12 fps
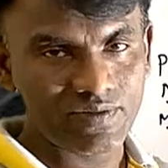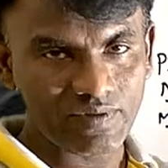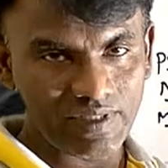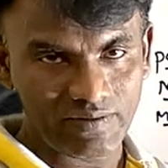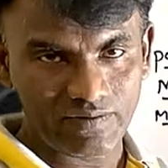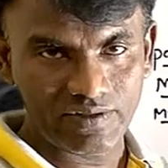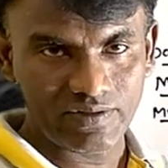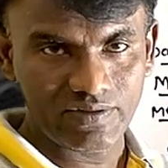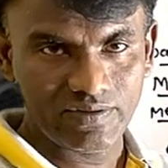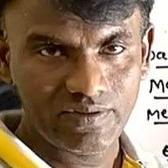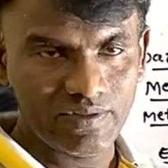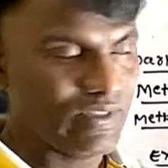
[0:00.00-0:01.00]
12.
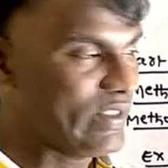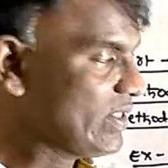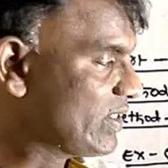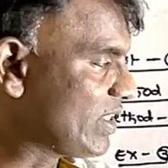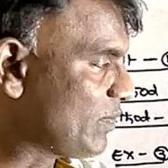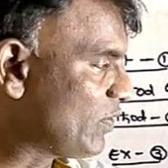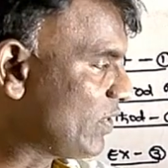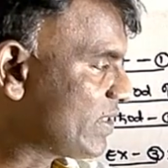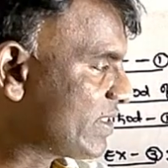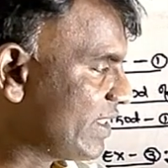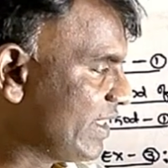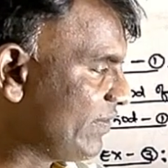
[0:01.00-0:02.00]

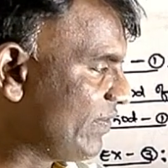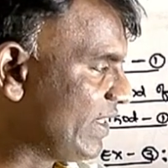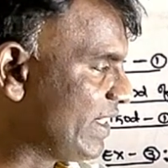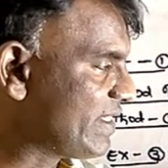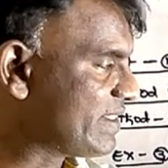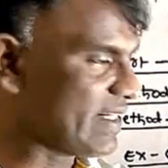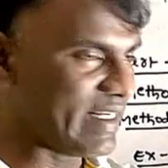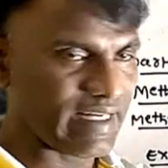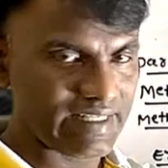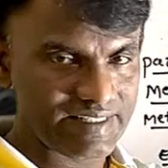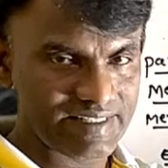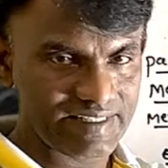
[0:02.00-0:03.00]
Suppose if it is
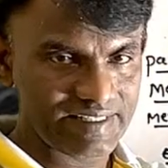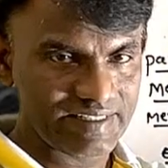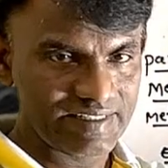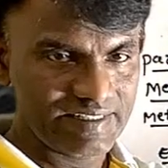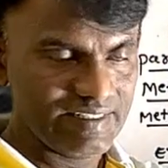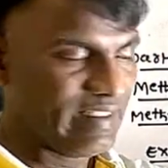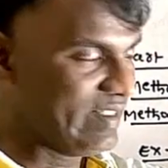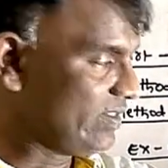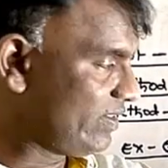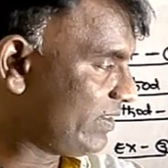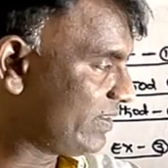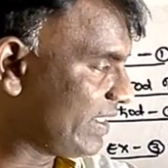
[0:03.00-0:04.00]
3x,
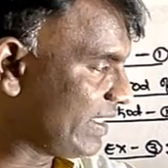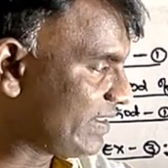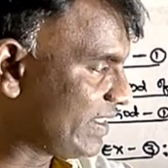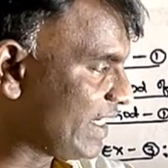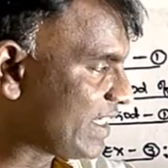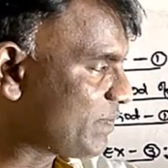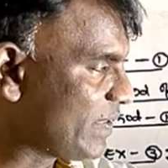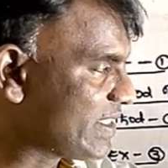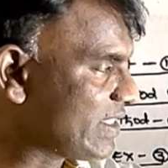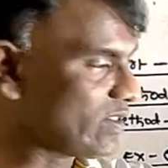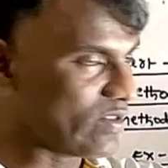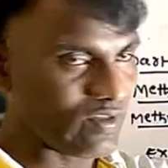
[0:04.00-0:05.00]
then 3x plus
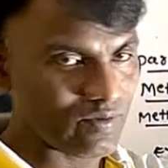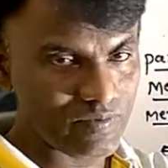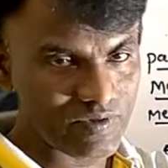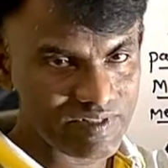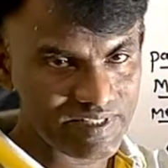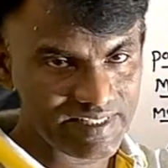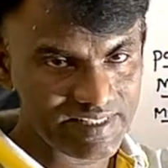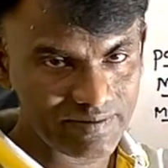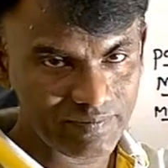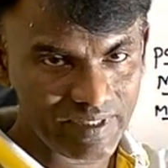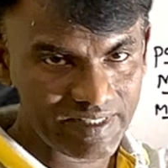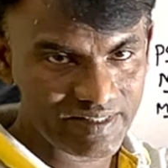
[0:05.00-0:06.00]
7 whole power 6
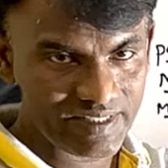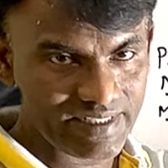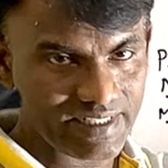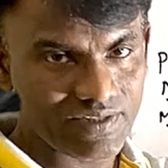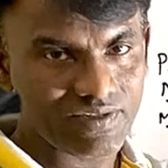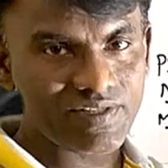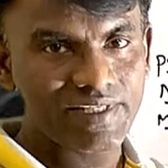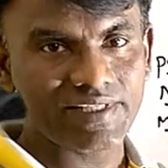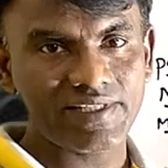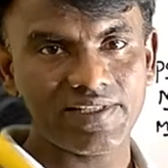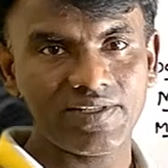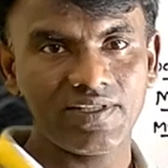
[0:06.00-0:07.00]
by 3 into
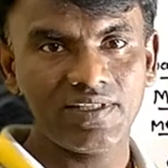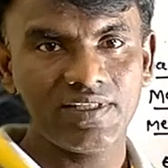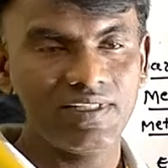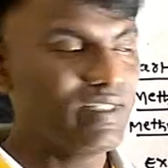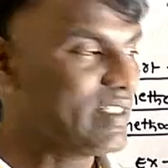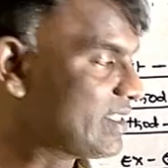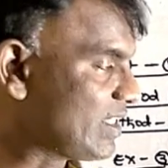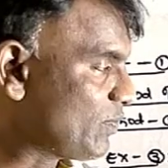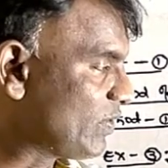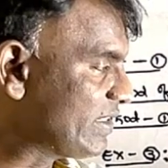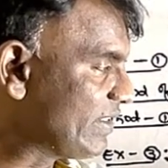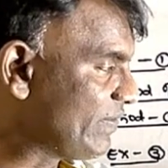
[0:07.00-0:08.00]
6.
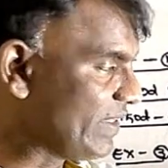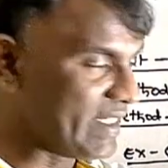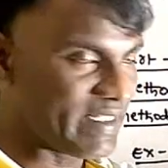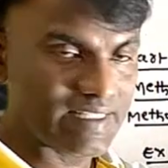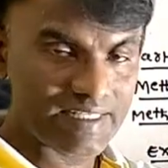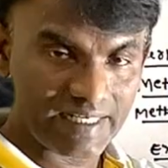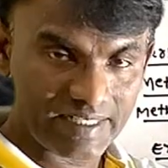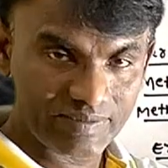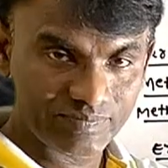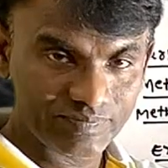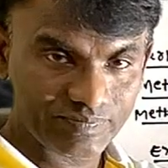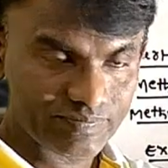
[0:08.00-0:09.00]
Suppose if it is 10,
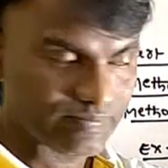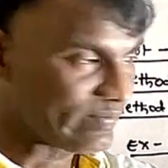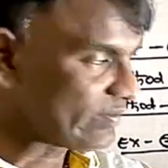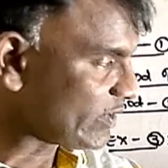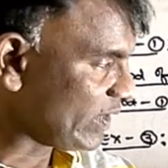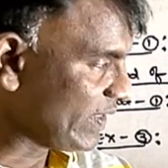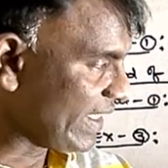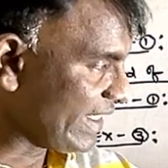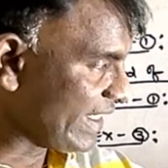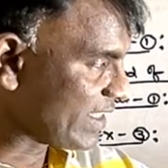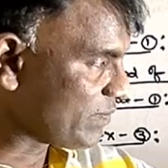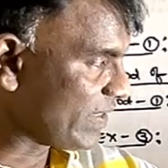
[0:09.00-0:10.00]

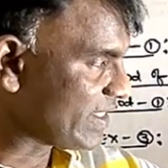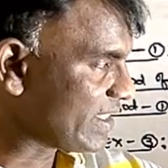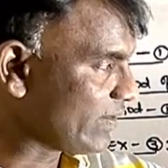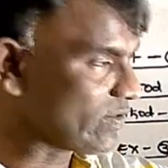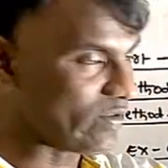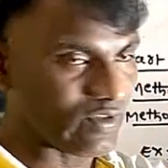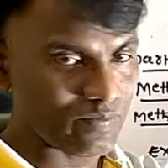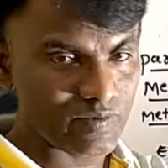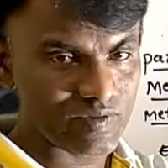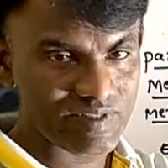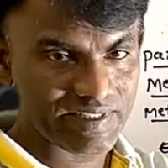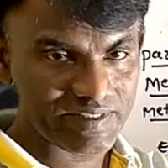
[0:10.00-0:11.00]
10x plus 7 whole power
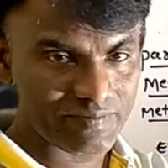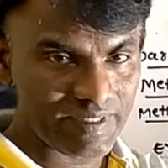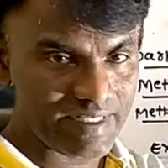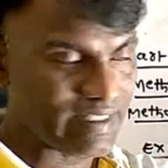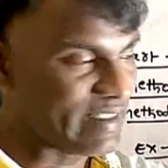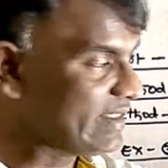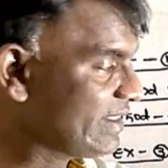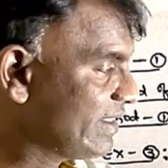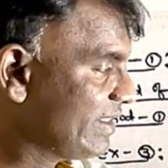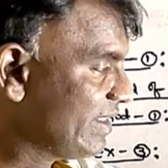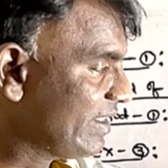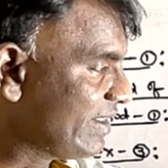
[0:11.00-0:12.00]
6 by
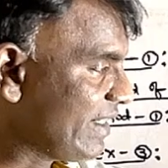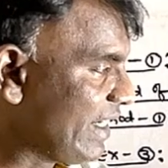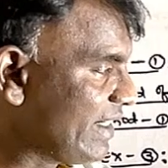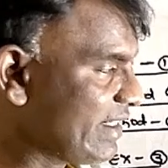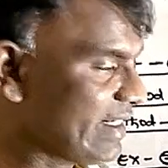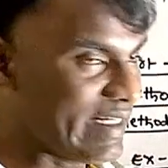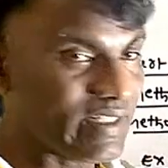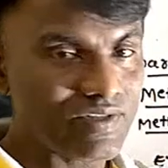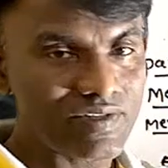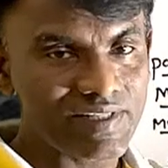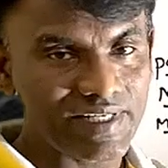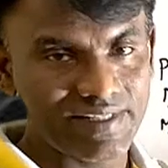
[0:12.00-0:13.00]
10 into
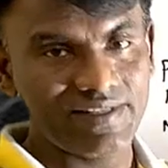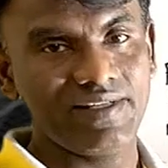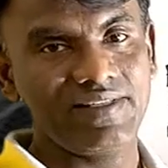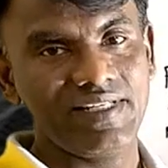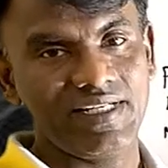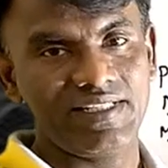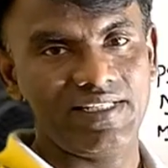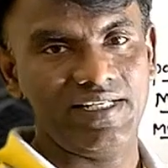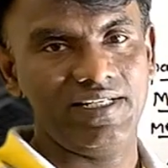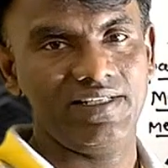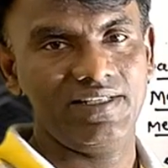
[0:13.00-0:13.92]
6, 60.